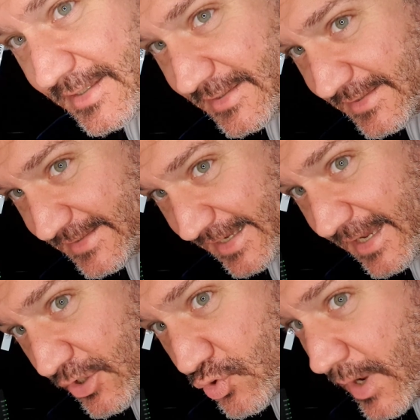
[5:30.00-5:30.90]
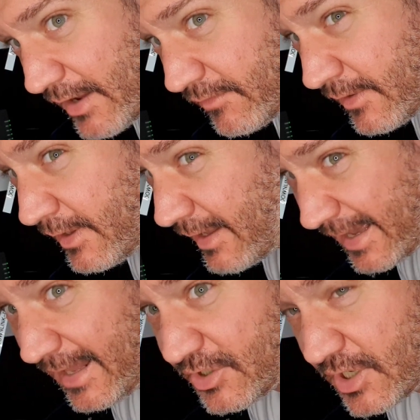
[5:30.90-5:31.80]
the second drive
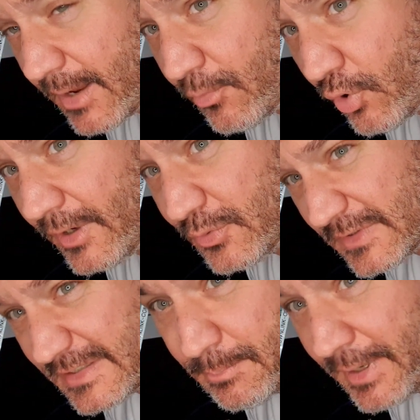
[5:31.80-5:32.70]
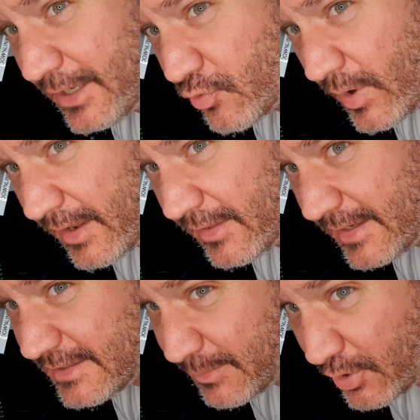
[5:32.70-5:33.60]
and actually I'm going to speed run
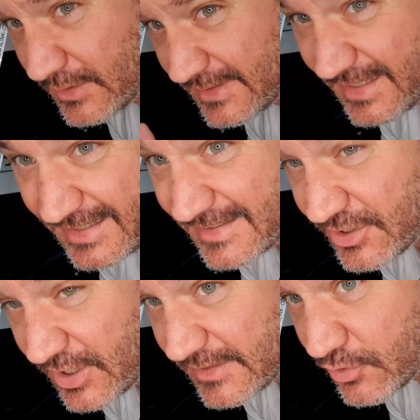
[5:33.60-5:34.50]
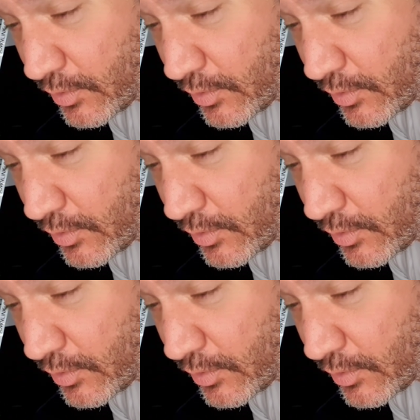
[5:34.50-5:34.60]
this because it's just